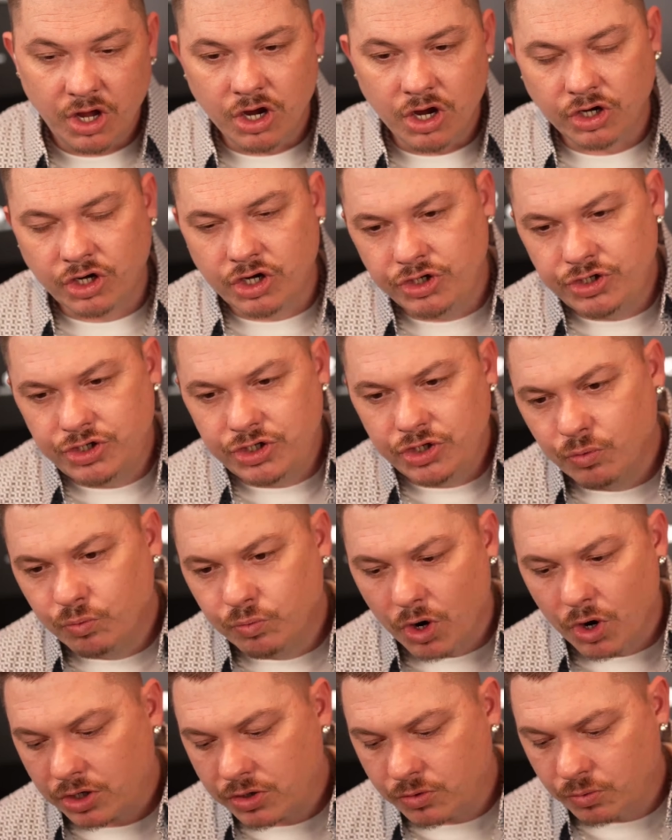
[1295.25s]
Could you
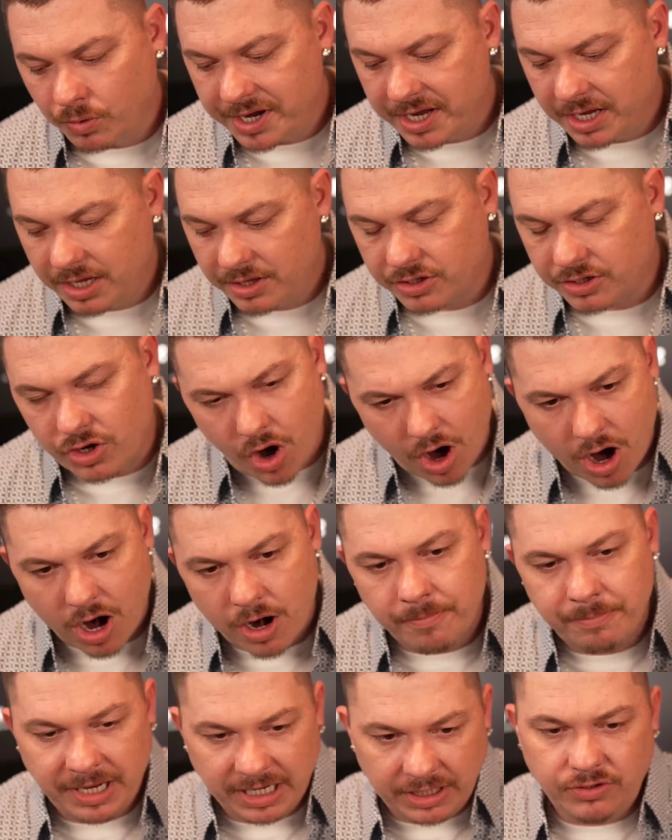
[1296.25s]
work with
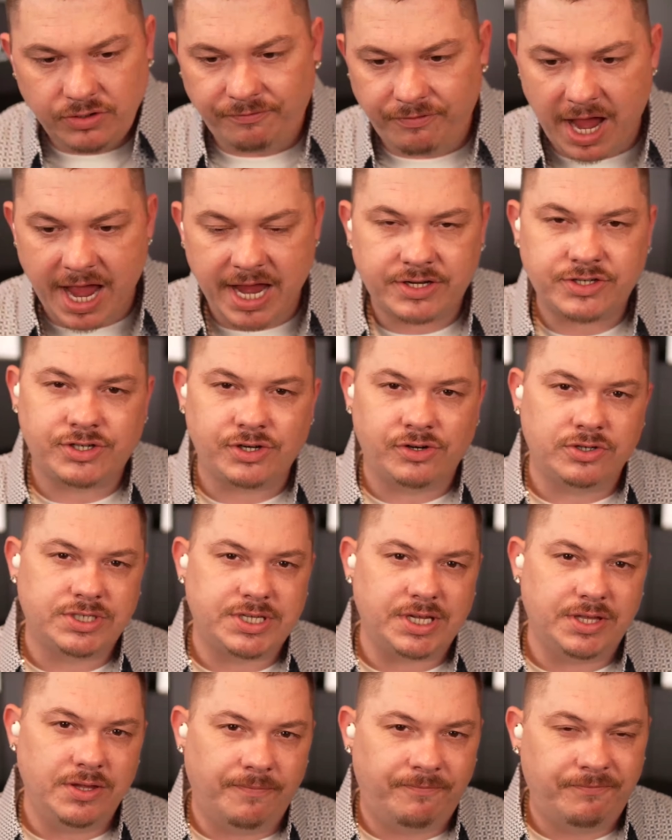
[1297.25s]
car
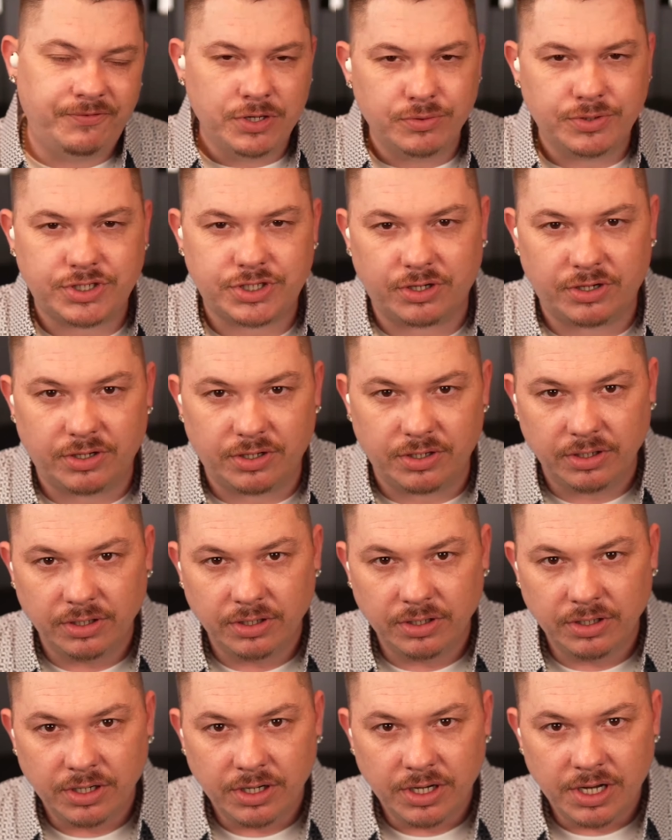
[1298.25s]
manufacturers in the future
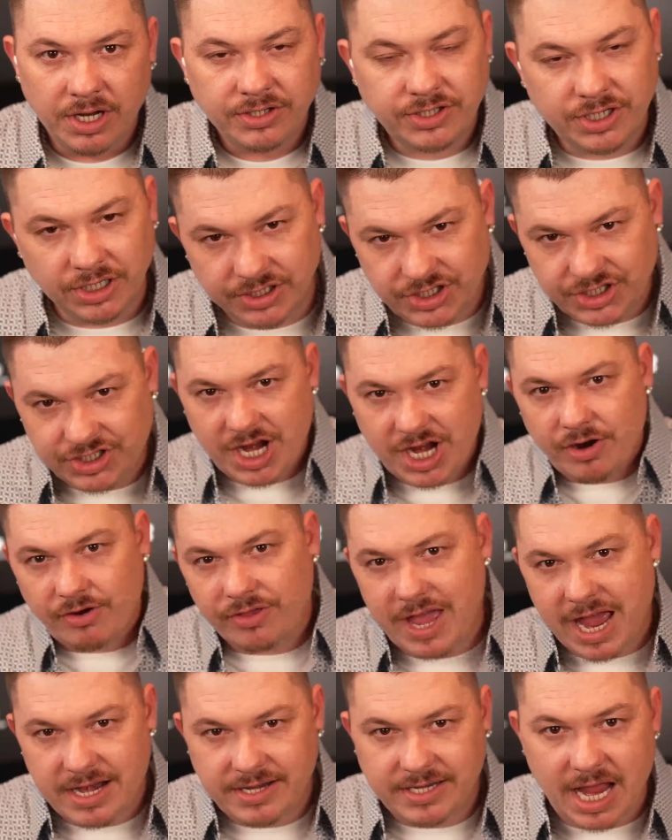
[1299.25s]
to share
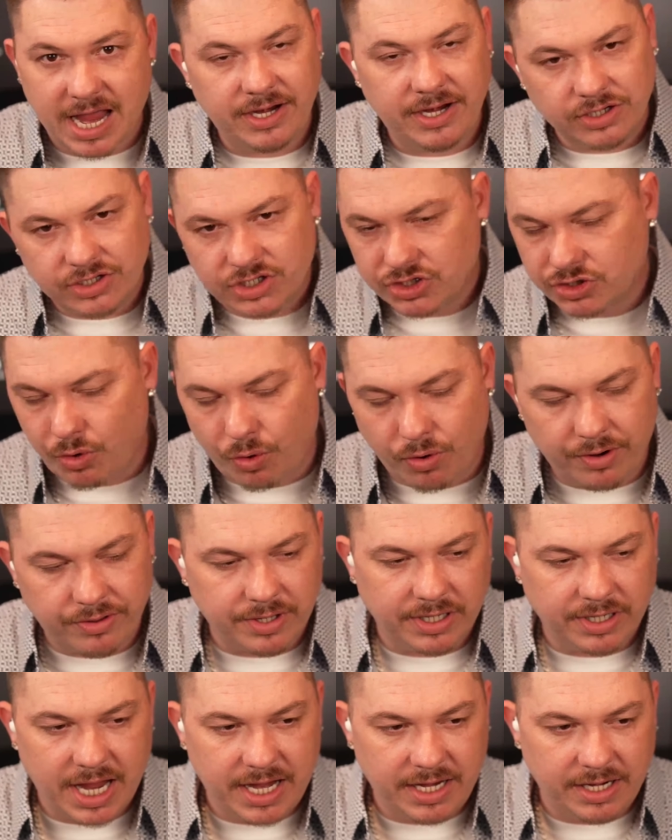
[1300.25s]
that data, store the
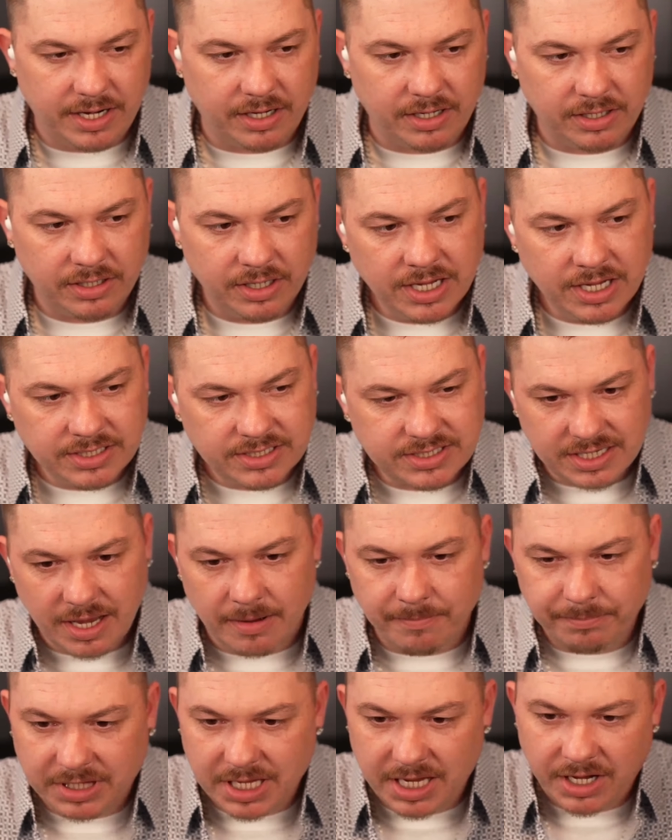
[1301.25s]
data,
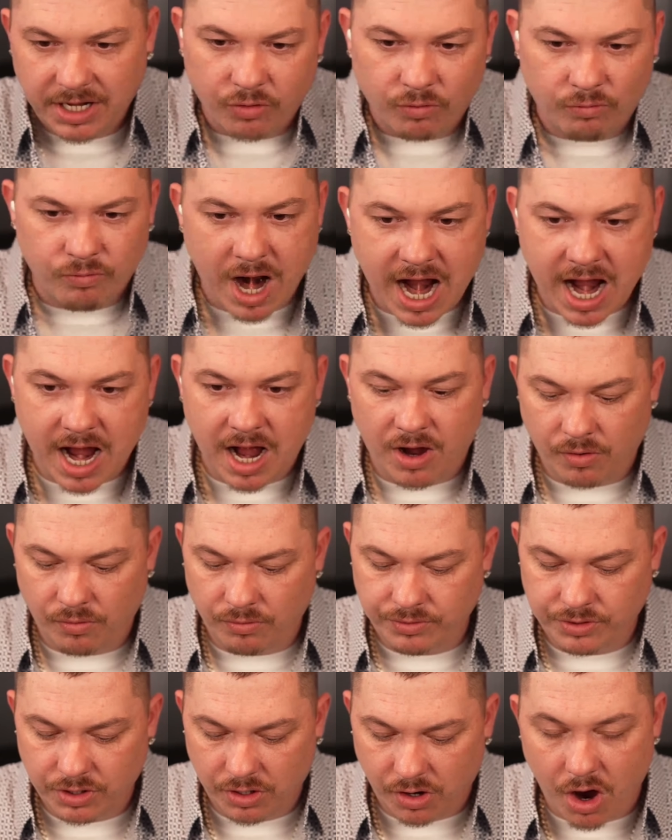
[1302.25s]
something
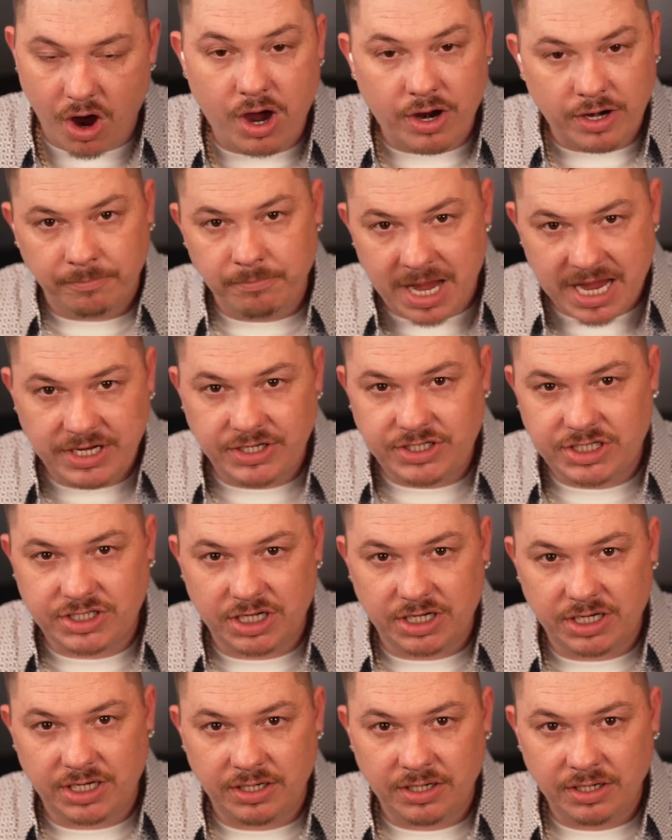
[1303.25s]
around
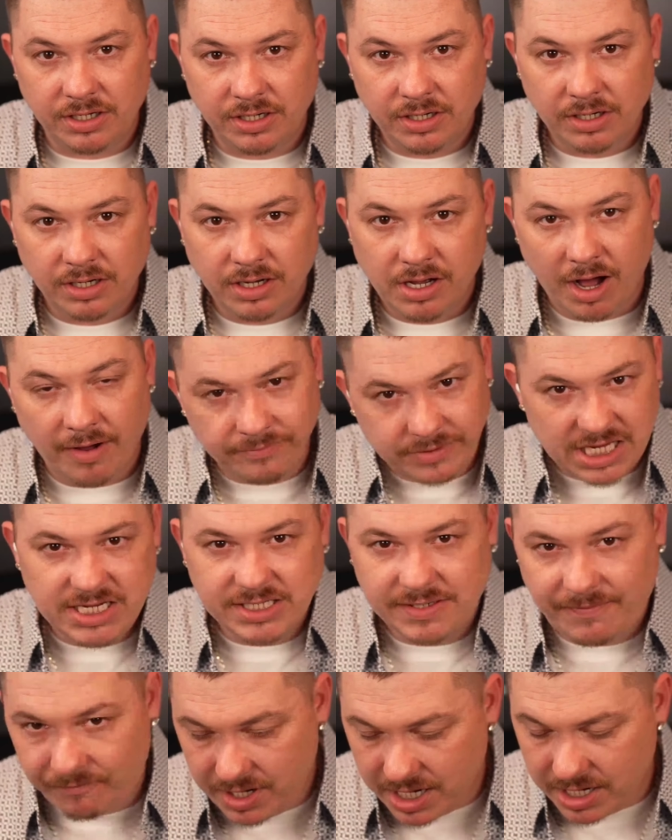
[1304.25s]
automation of
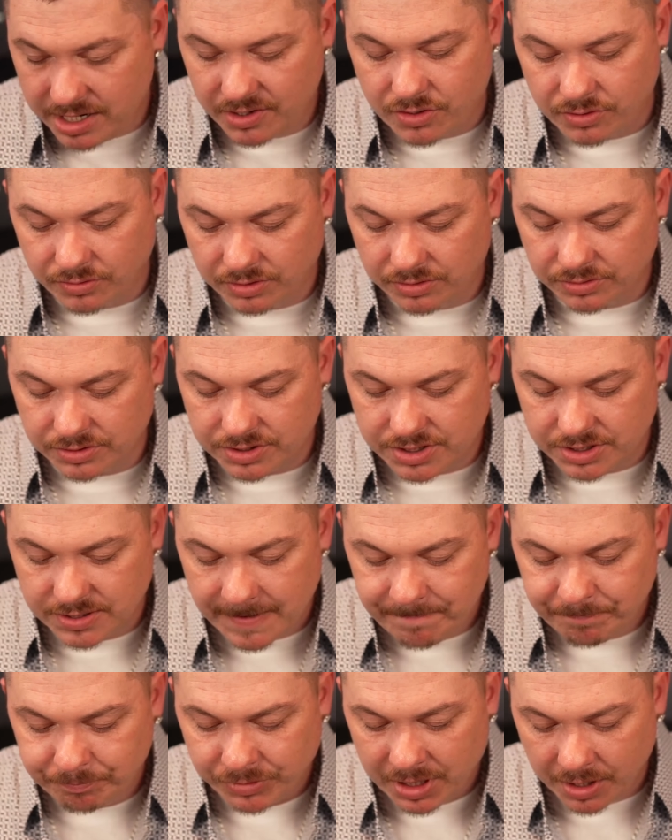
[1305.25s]
these vehicles,
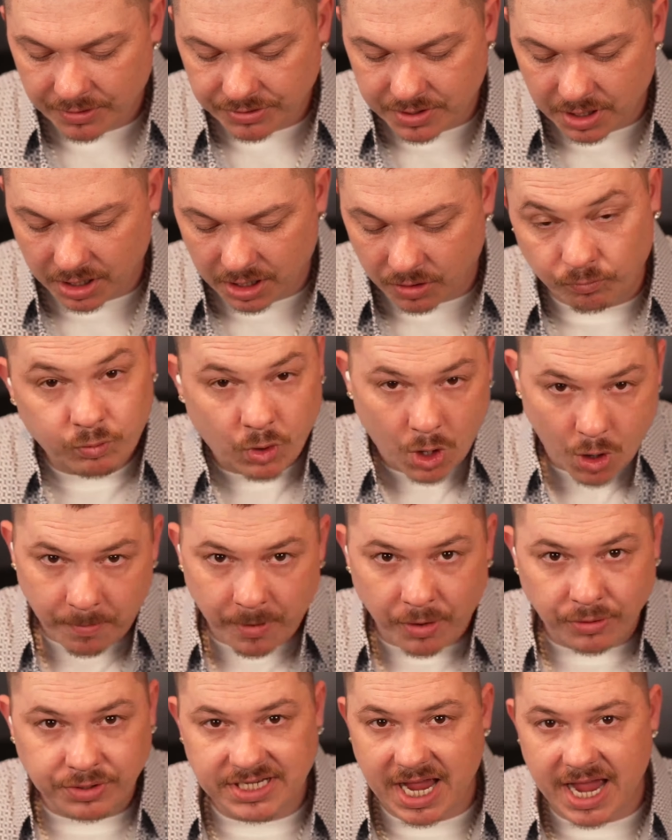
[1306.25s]
the
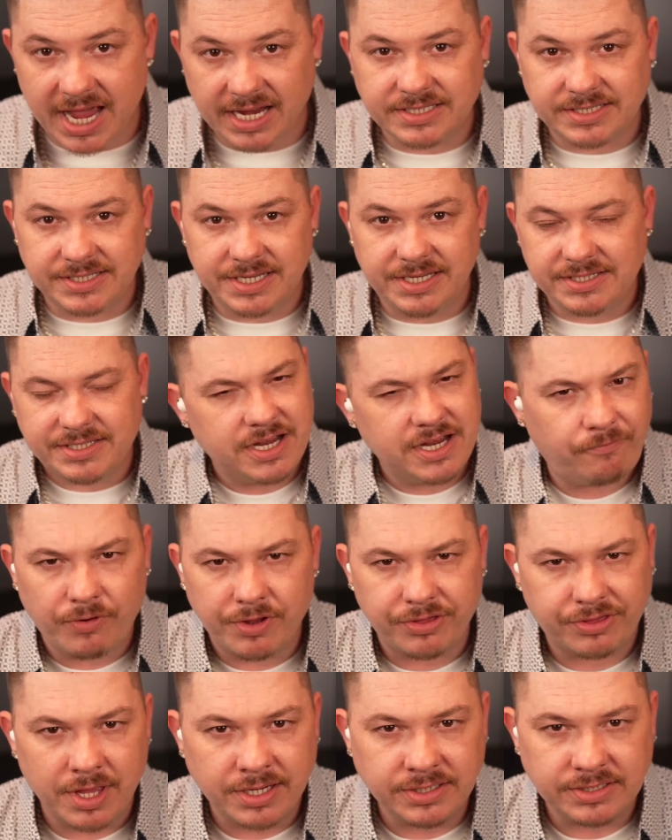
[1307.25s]
robo-taxis,
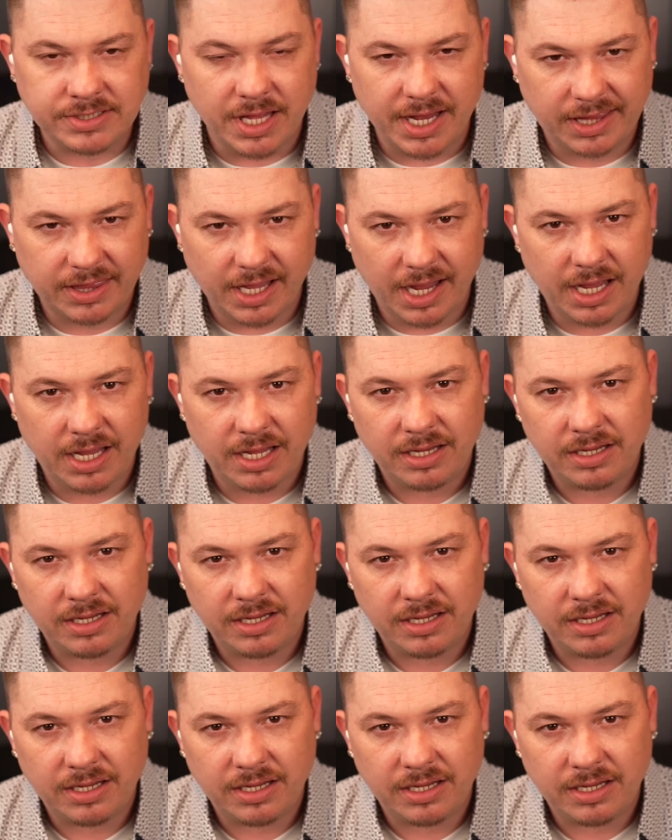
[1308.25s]
different things like that?